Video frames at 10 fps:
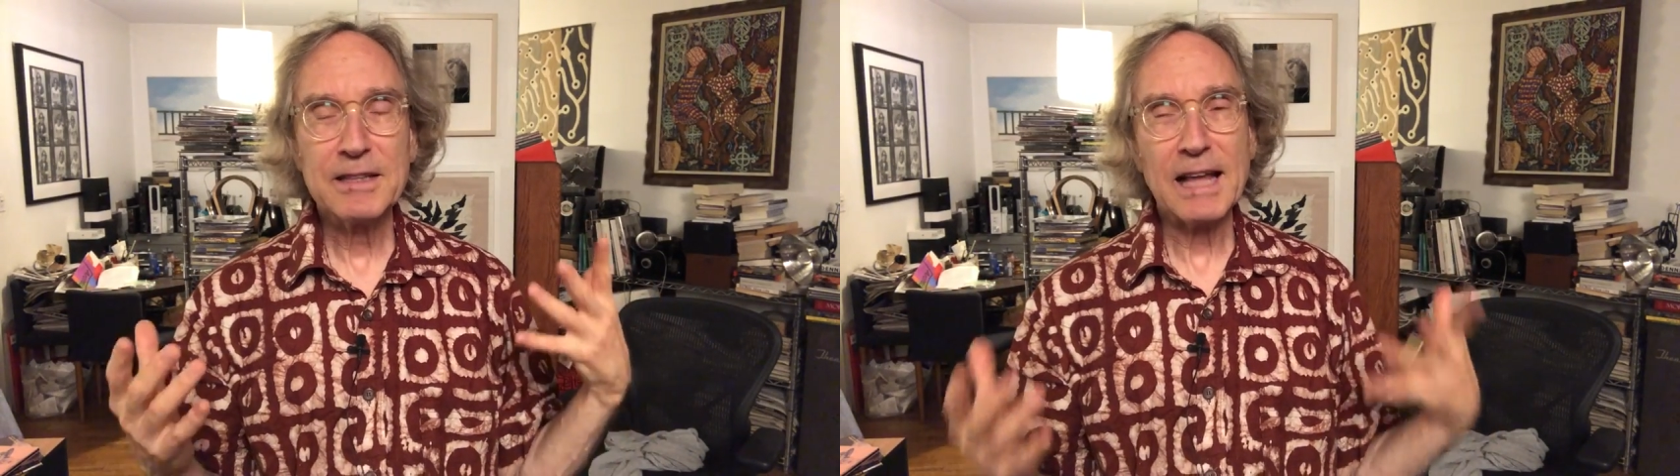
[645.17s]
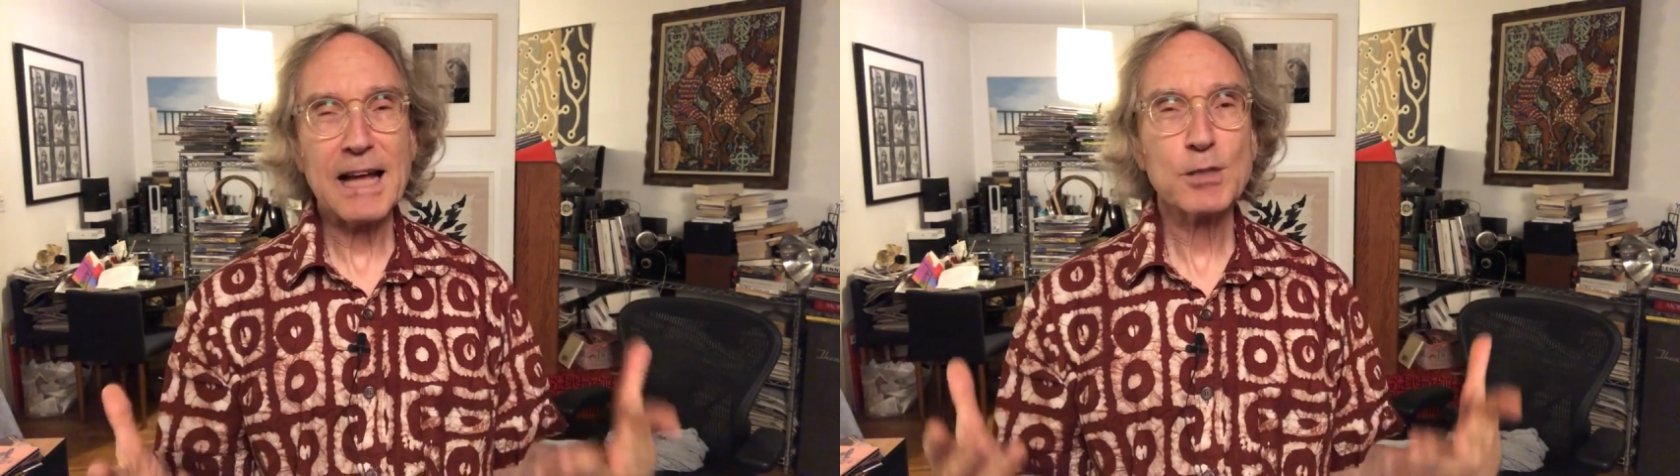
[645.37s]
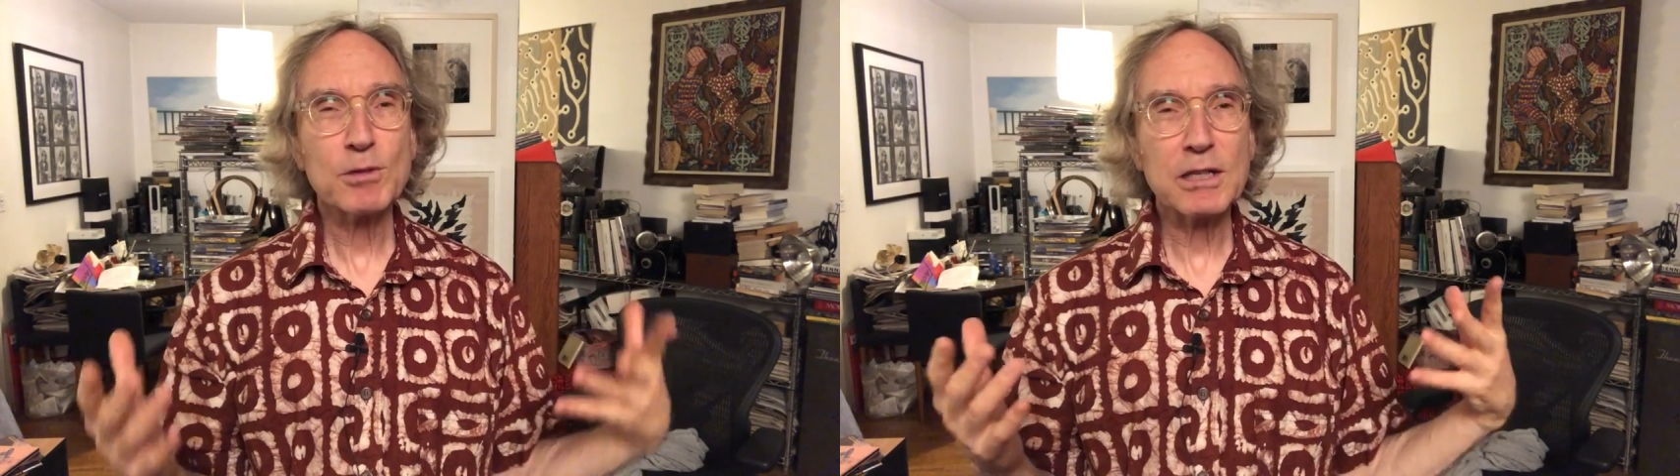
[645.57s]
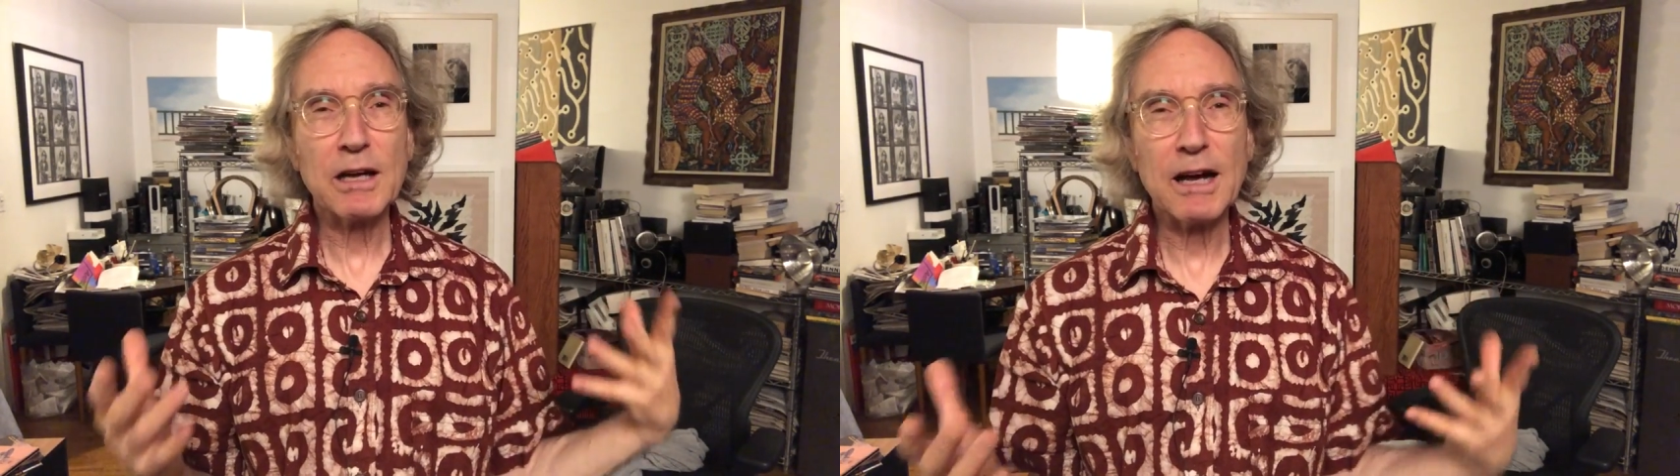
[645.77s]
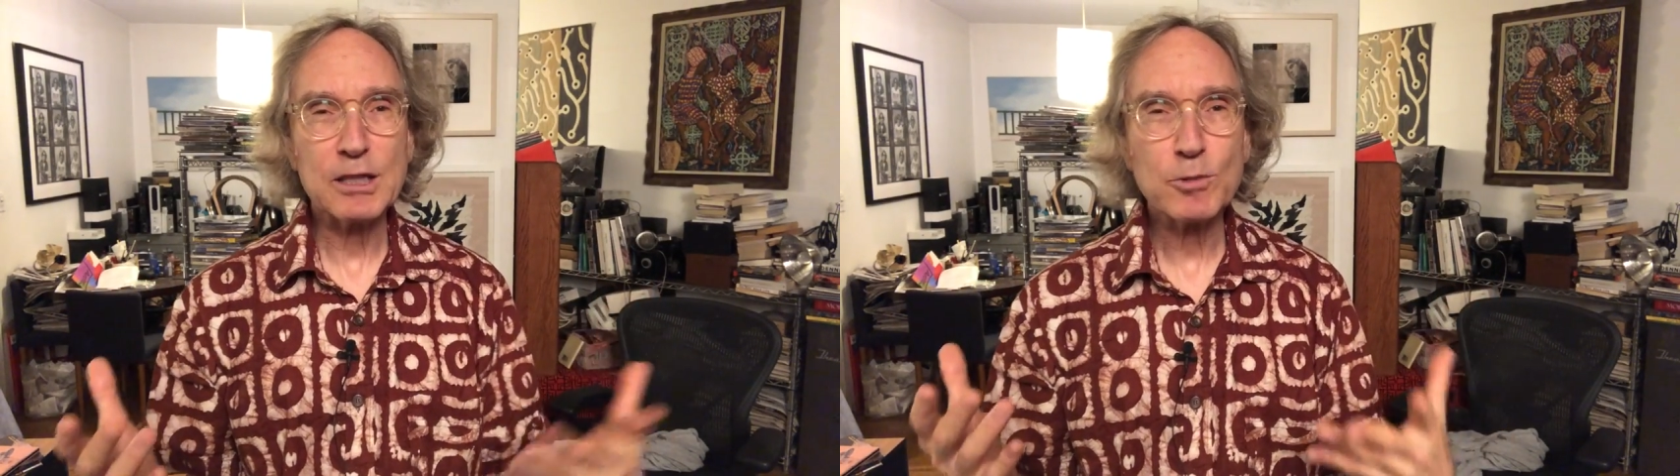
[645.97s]
That's what the
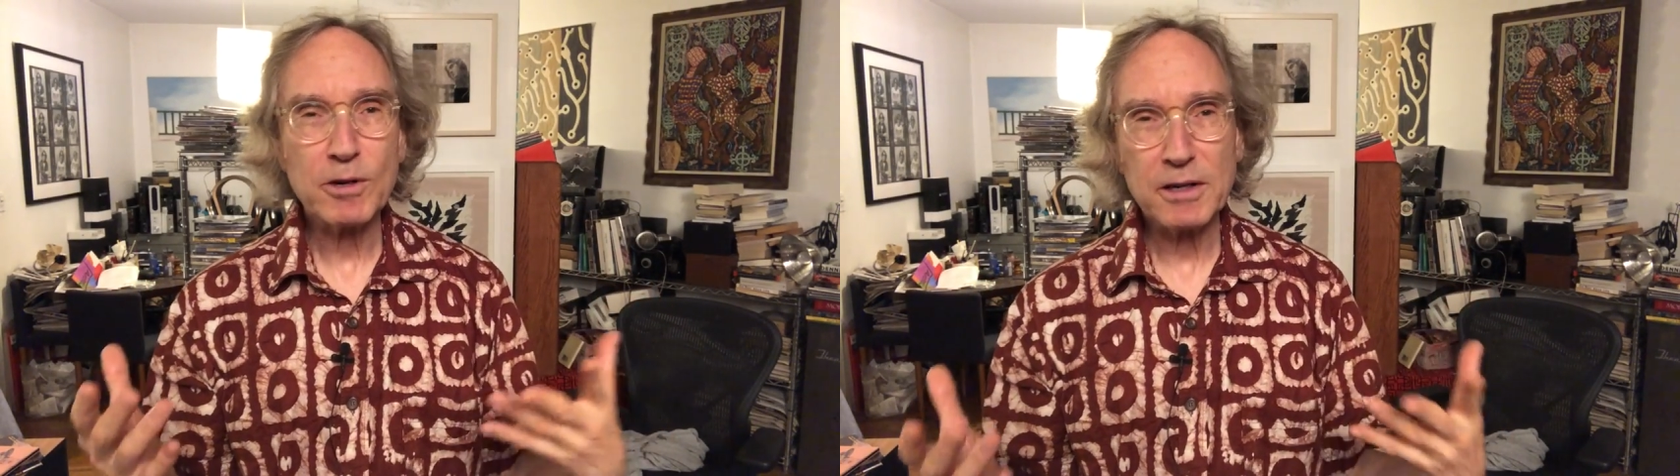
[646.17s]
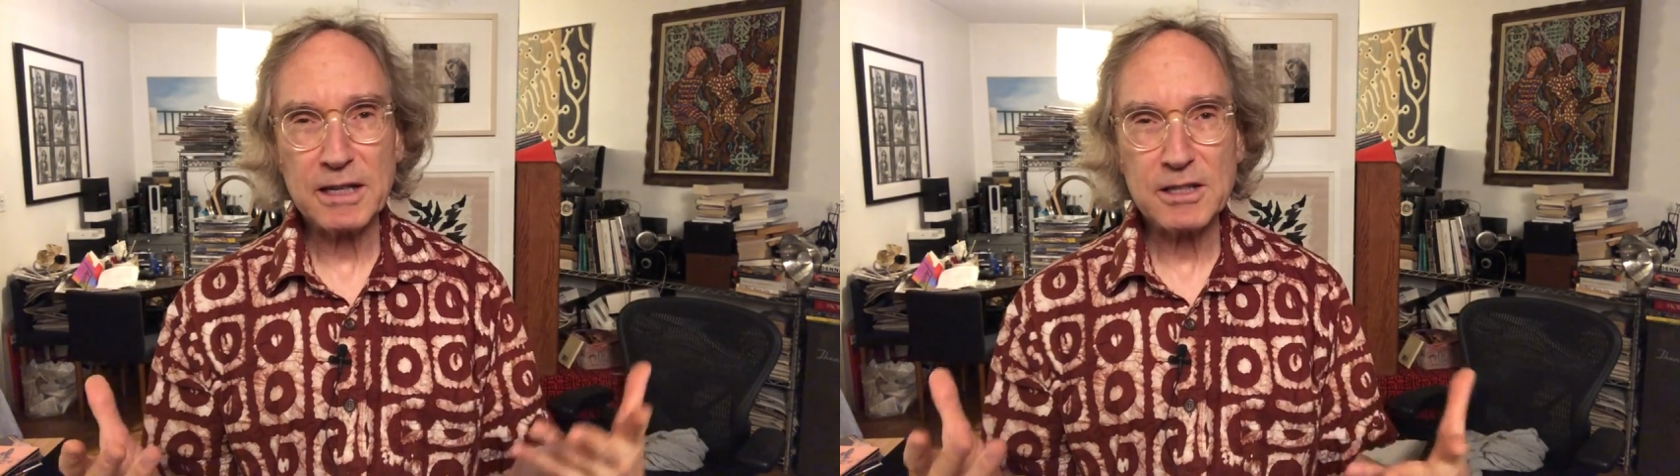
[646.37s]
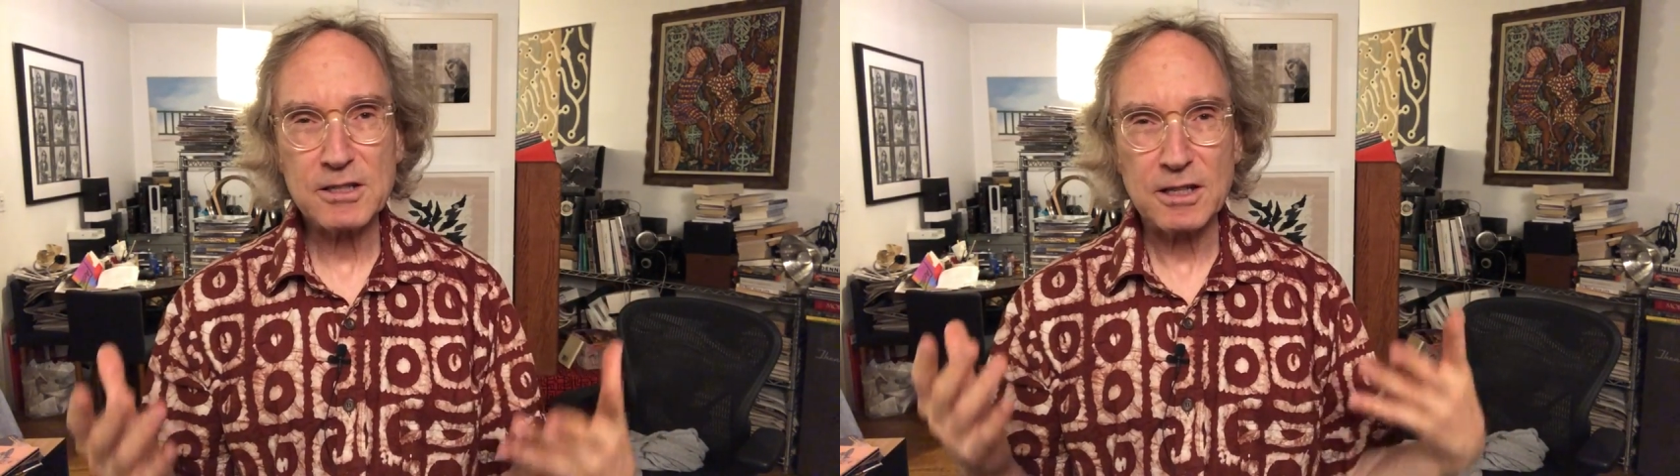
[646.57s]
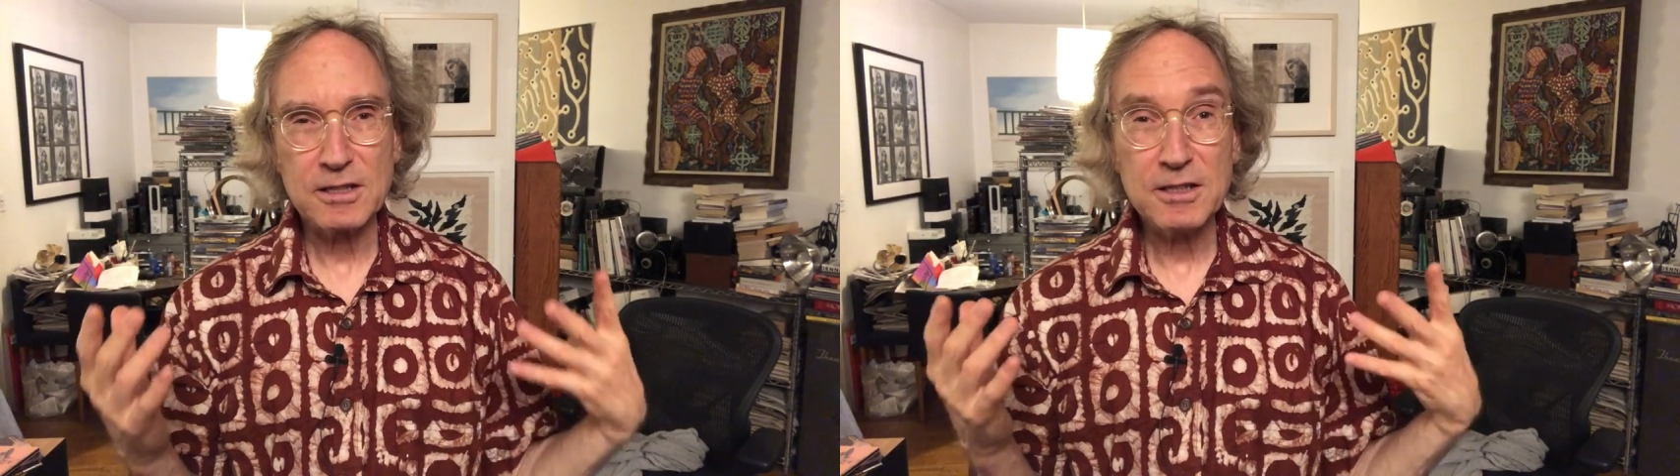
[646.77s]
I2S